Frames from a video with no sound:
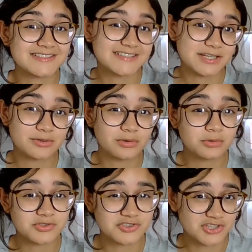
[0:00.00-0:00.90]

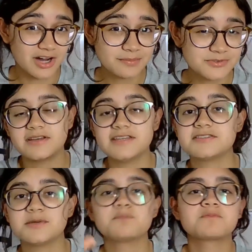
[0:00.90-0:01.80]
0 jobs?
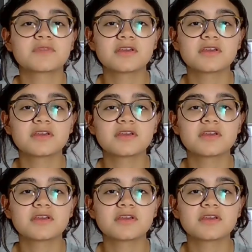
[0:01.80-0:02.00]
Easy.